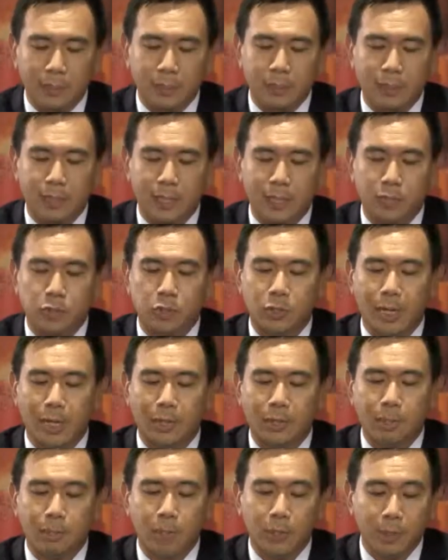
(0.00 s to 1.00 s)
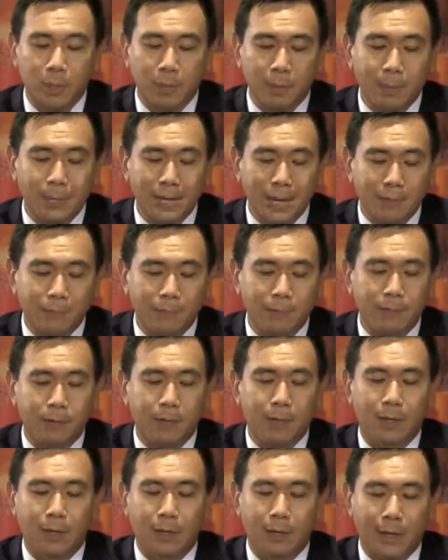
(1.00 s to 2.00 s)
section at the bottom
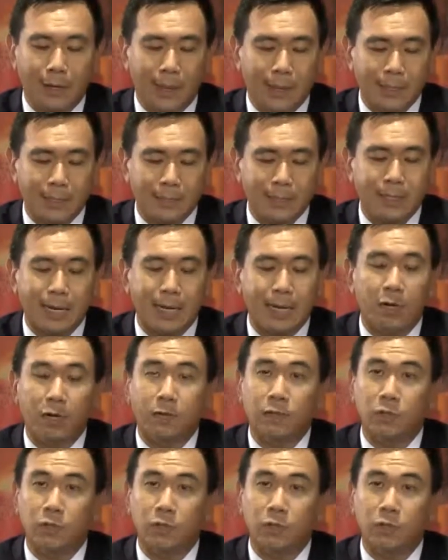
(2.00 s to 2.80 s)
left-hand side